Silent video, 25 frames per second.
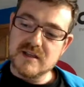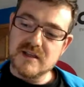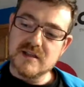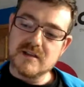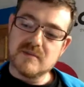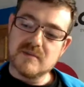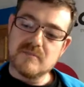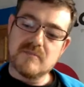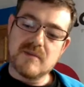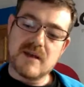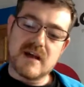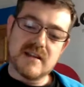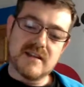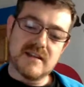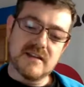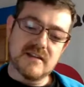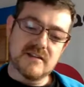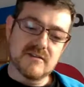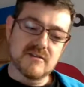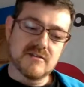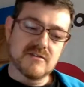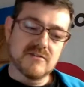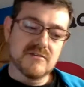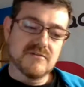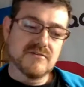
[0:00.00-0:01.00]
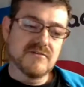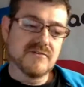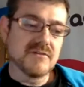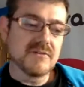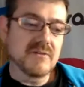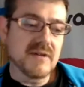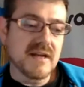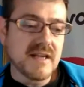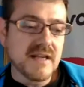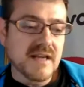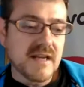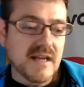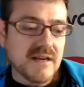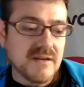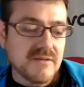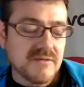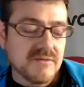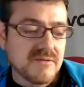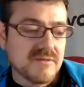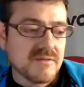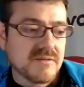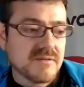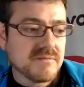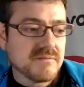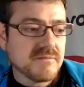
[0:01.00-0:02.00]
Vaadin roof right now,
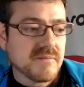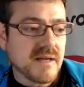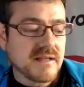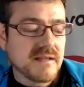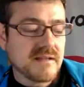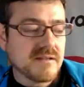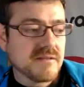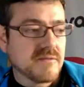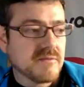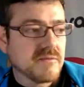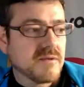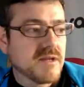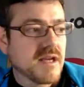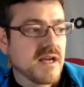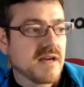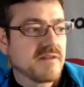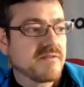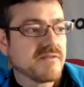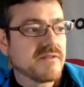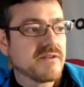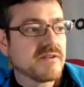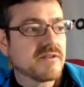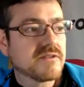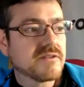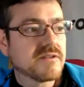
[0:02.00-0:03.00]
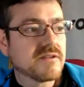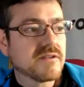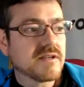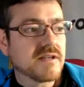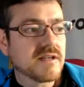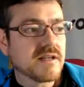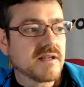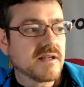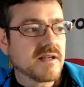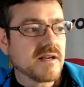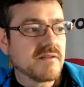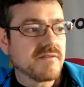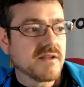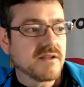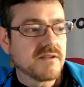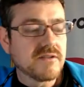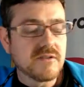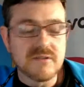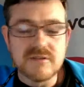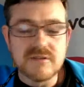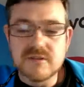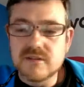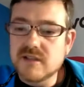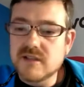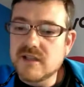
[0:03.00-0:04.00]
but we have not
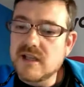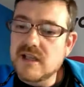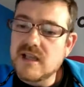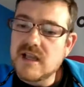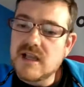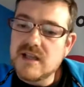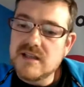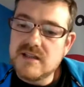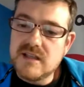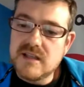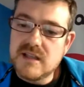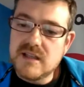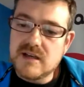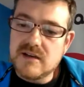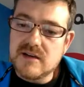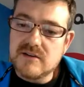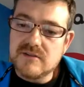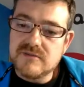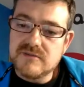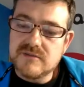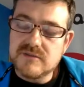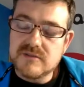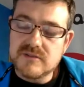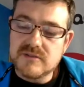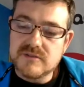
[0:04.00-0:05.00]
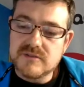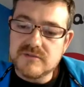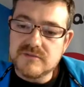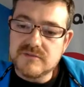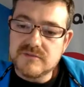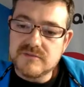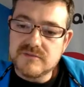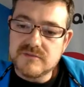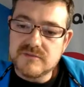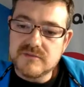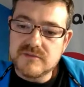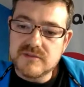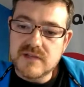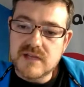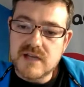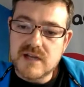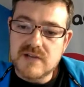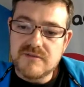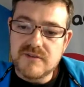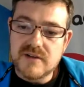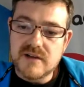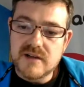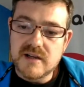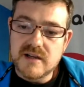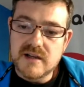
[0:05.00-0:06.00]
abandoned the idea of
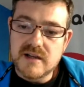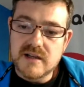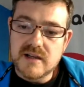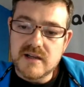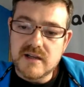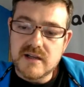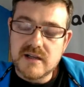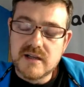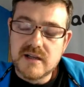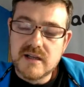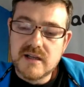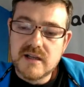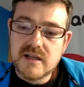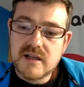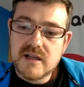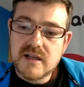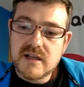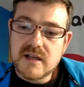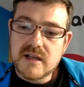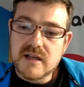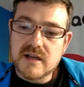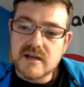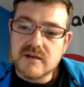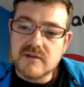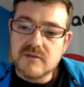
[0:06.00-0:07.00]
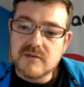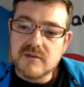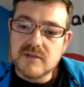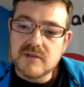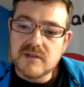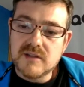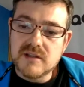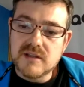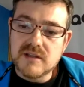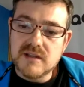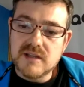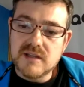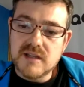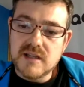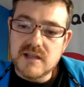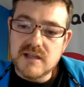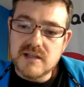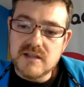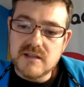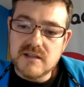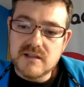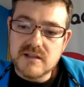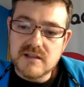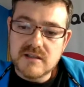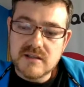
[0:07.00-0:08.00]
have a GWT
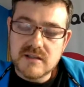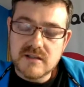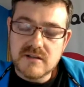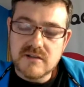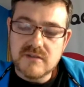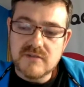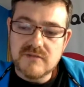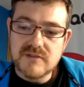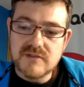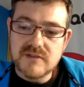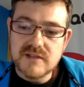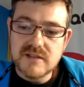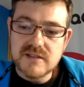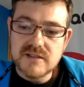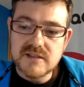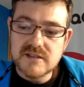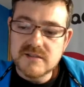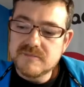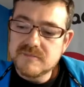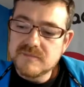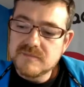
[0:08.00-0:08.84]
Create conference.